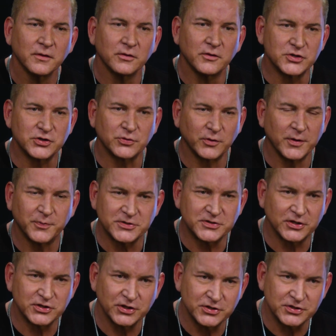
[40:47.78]
there's 3
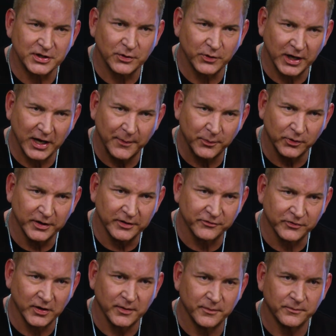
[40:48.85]
positions that we operate
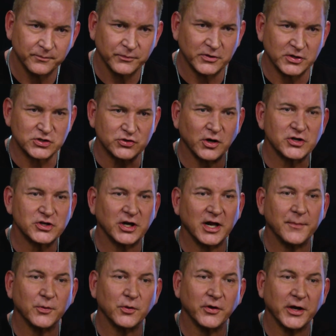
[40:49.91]
from: destruction
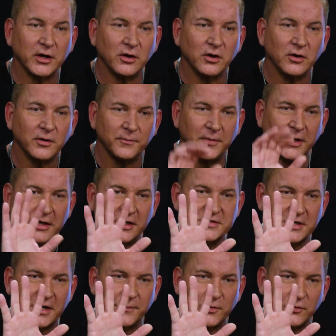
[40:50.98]
operator, maintenance
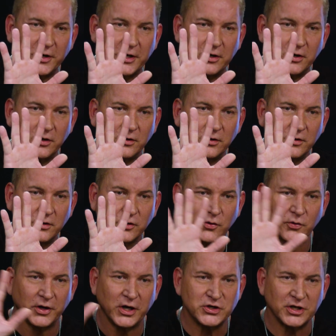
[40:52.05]
operator,
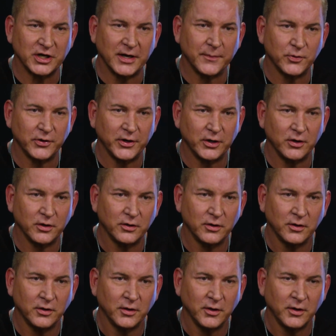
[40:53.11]
creation operator.
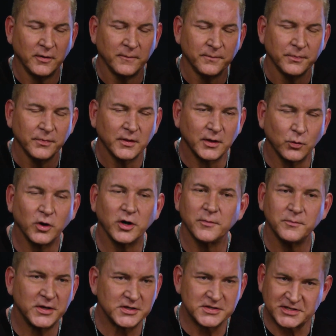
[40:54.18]
And what it
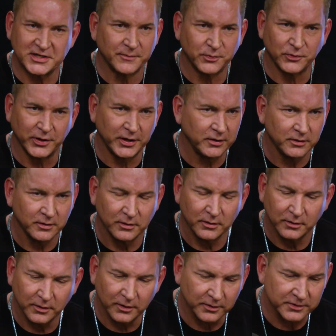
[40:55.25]
means simply,
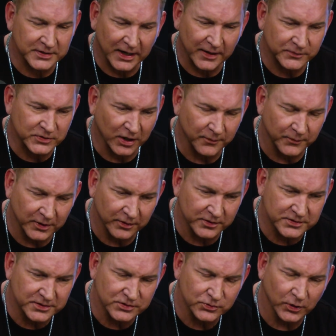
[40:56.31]
Tom taught me
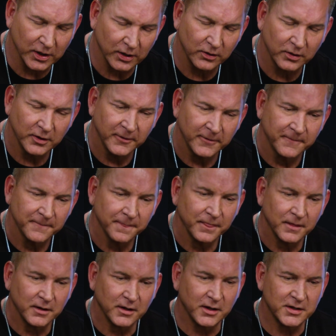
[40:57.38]
this as well,
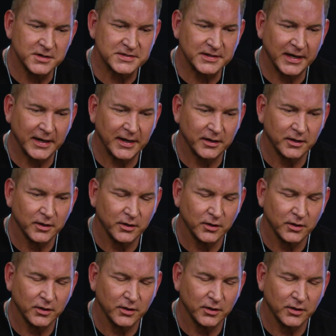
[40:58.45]
is that